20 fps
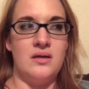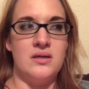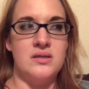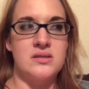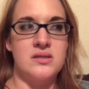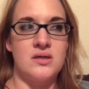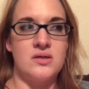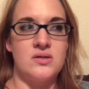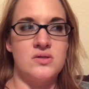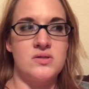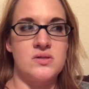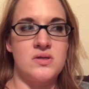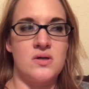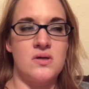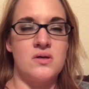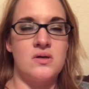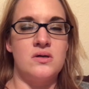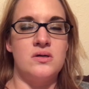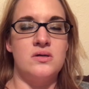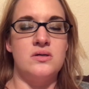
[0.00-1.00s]
is
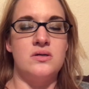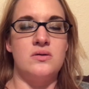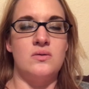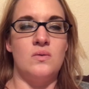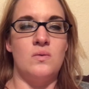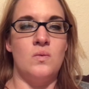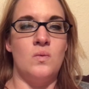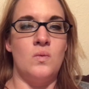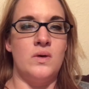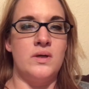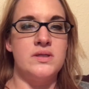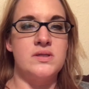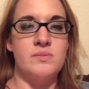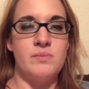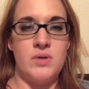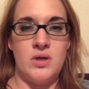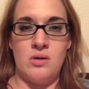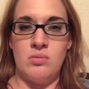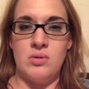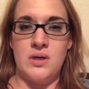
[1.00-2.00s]
concerned once
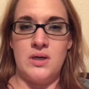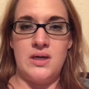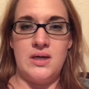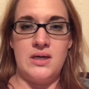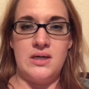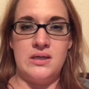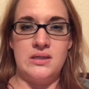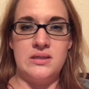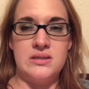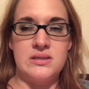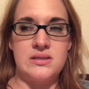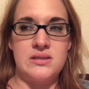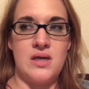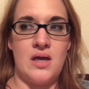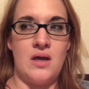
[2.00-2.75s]
puberty hits,